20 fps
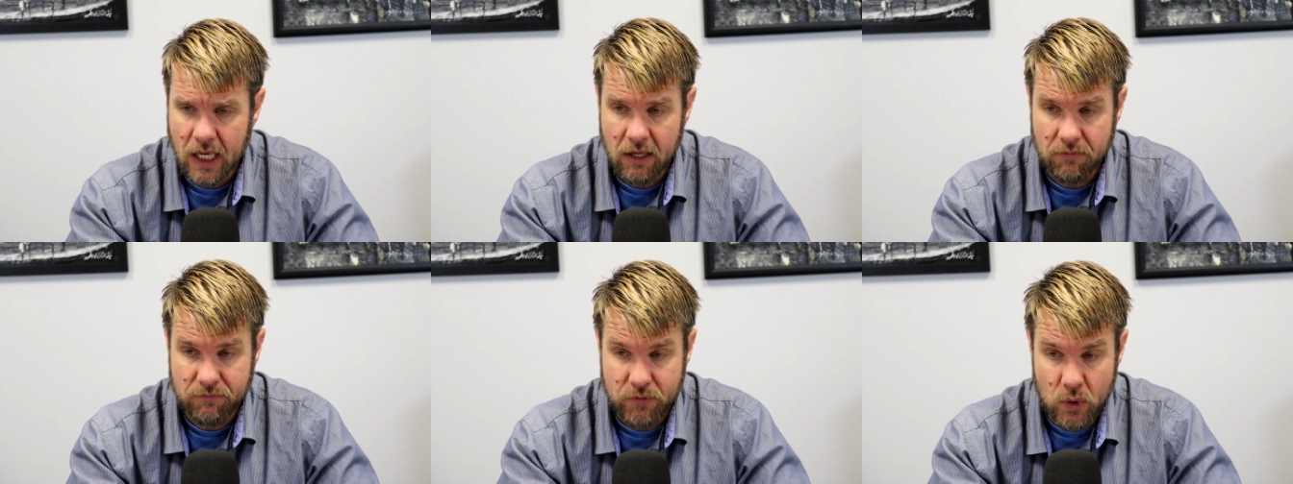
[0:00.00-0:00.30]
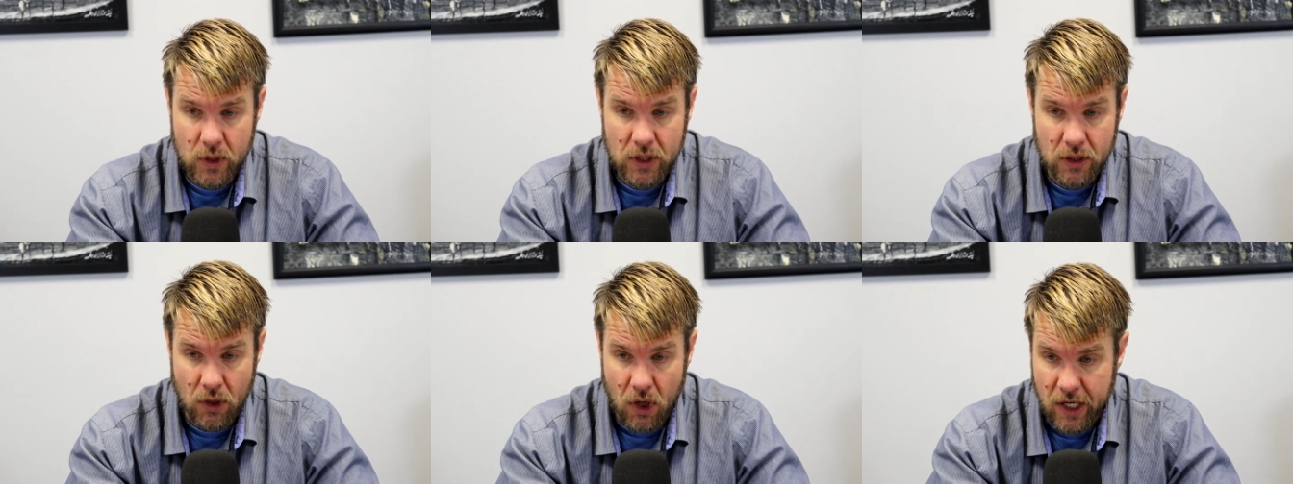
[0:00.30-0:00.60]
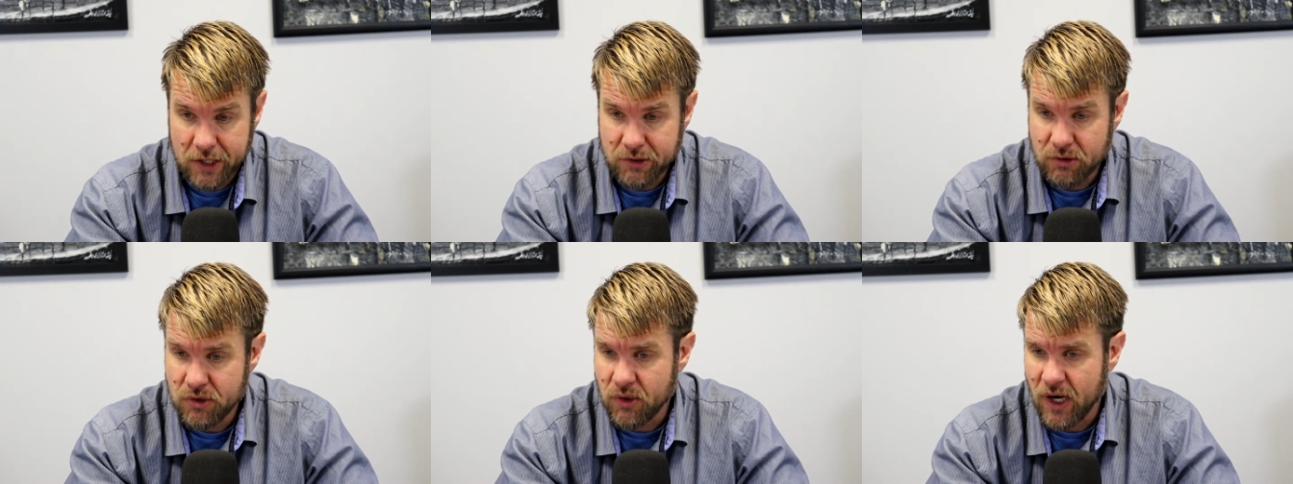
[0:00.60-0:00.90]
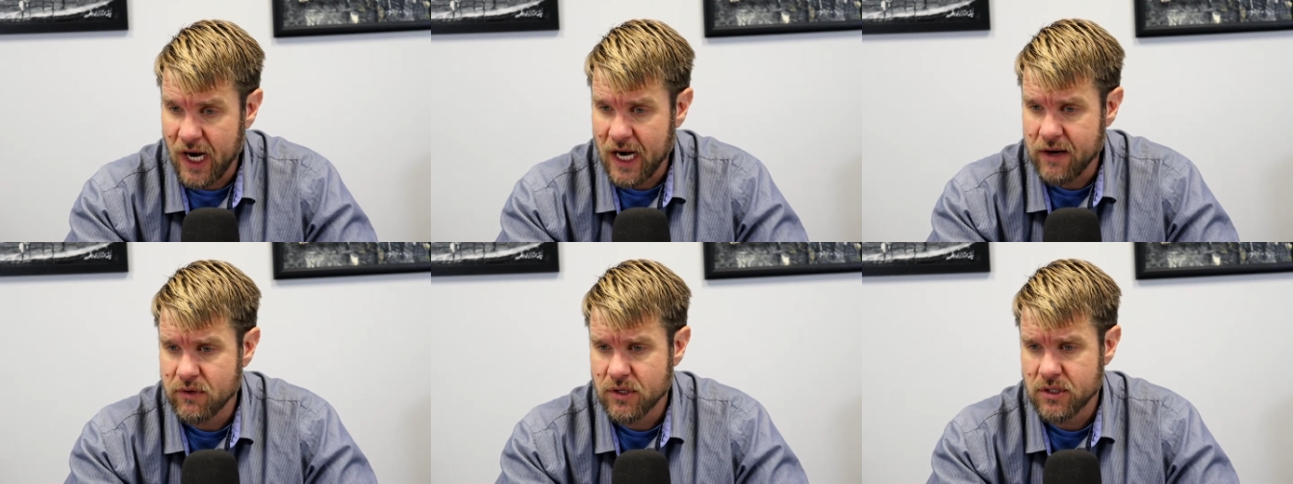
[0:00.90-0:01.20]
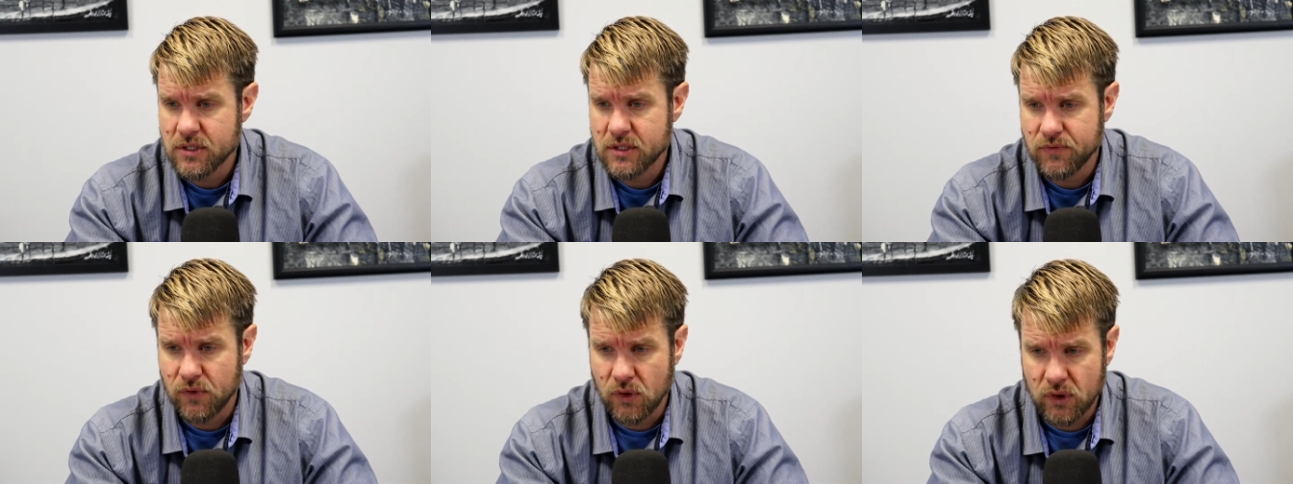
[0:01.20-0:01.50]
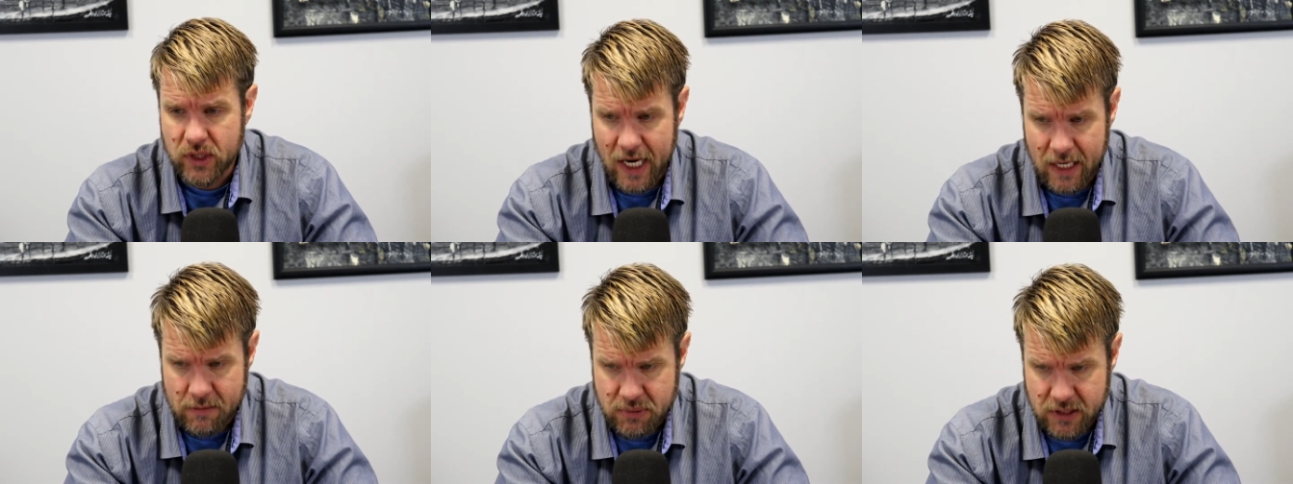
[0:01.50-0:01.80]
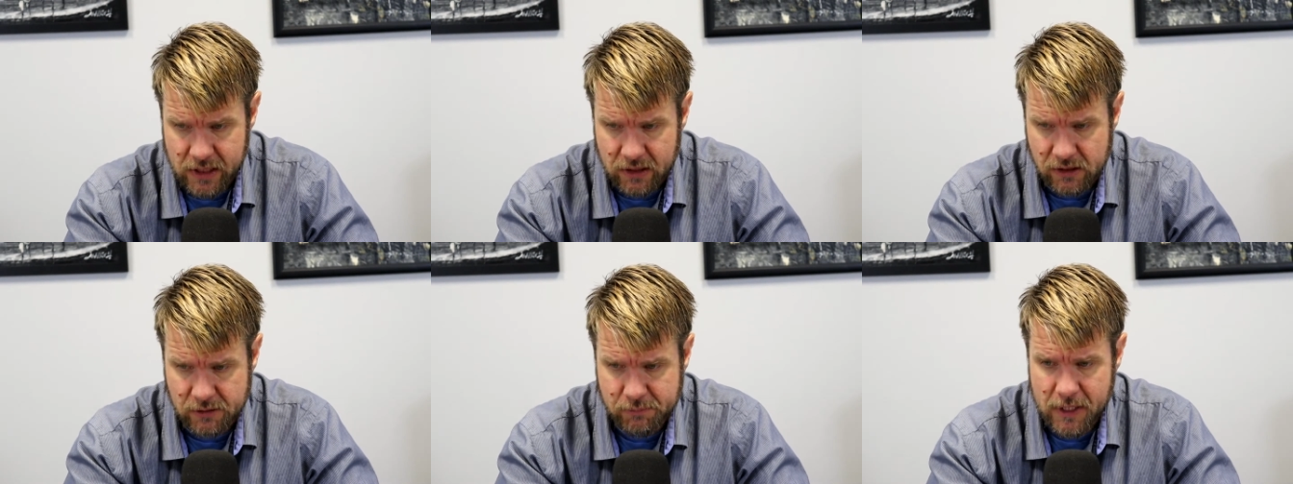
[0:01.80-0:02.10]
Food and laundry drivers, full-time
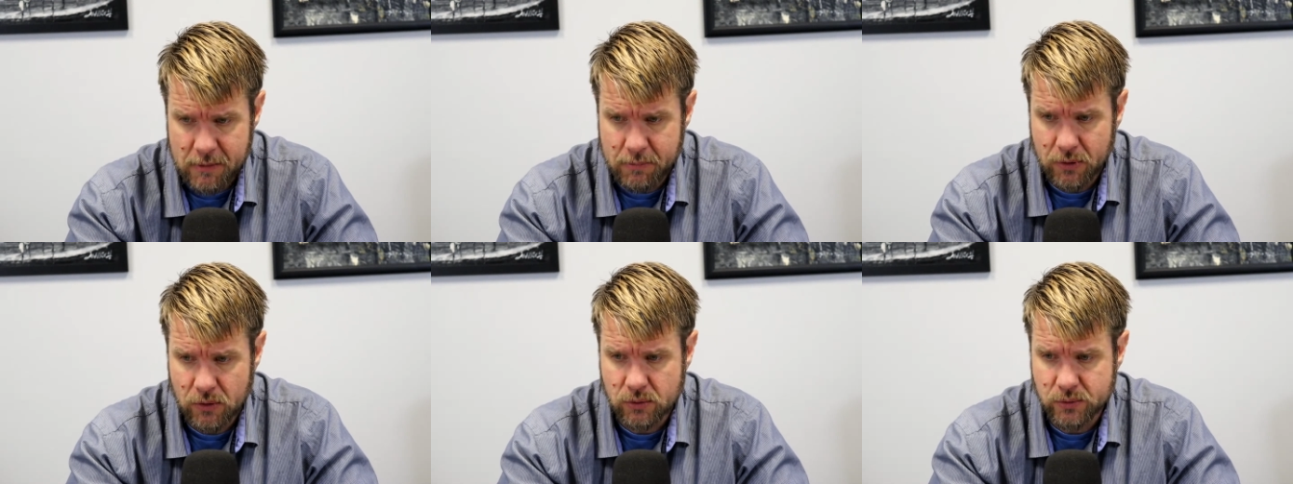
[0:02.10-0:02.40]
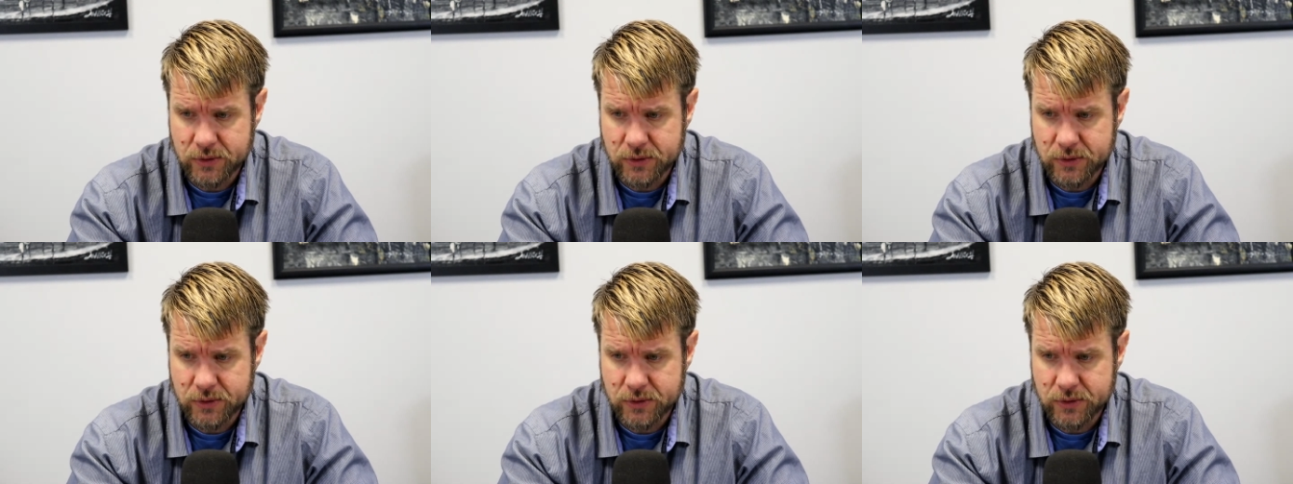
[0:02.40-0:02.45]
salespeople